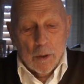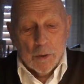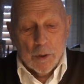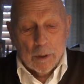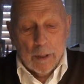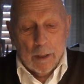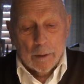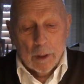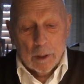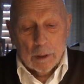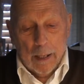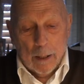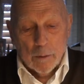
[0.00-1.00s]
So now the
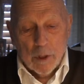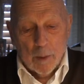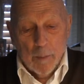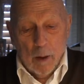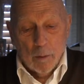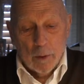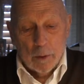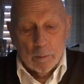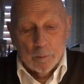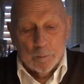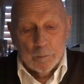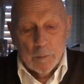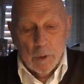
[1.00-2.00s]
clouds come out and
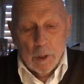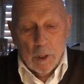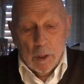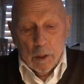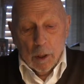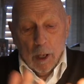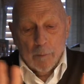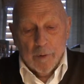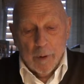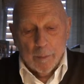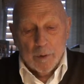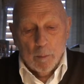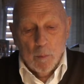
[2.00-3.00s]
covered
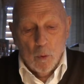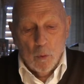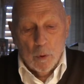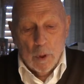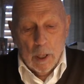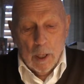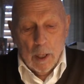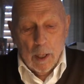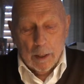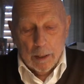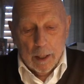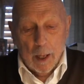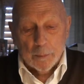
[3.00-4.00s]
up the moon,
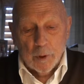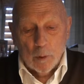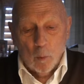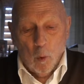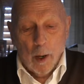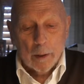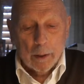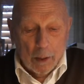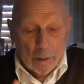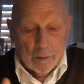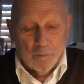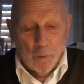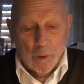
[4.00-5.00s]
and he kept on walking,
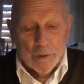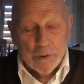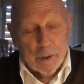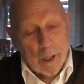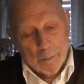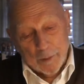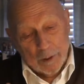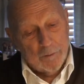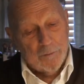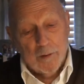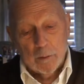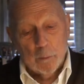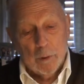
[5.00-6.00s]
and the voice stopped, and he
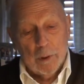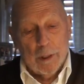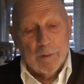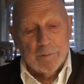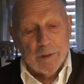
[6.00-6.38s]
felt relieved.